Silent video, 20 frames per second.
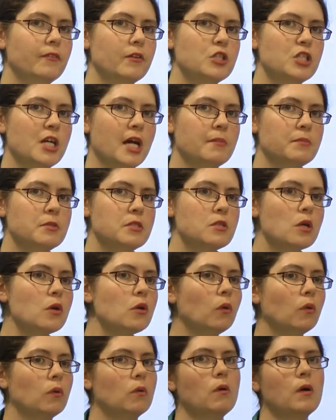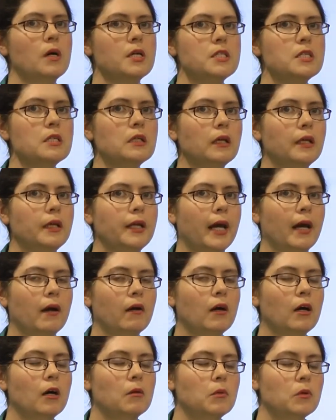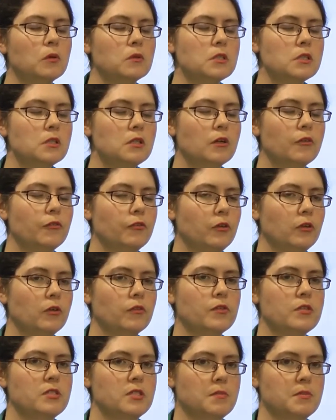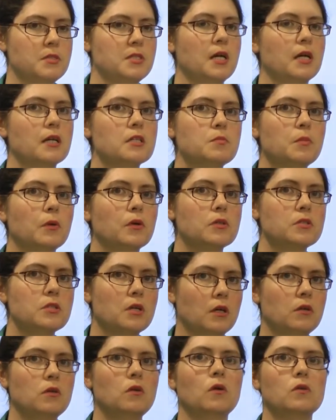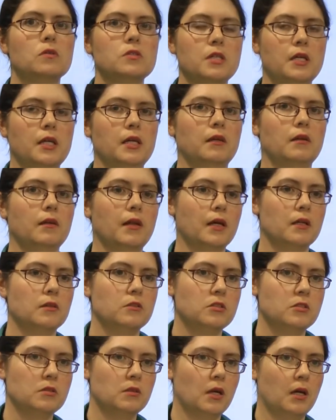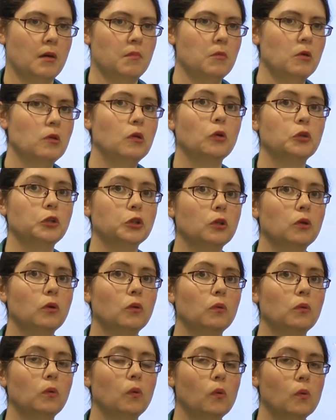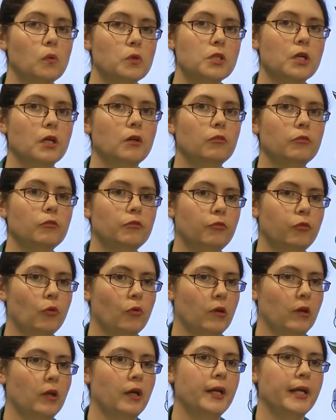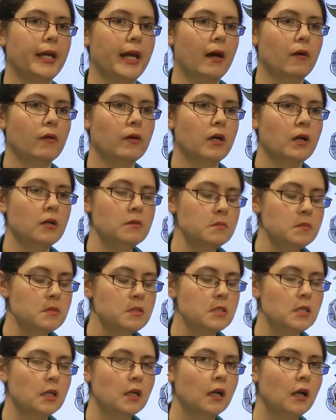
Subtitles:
if the chapters are not quite in learning outcome order. A few of the CIPS textbooks are not in that logical order for the learning outcomes.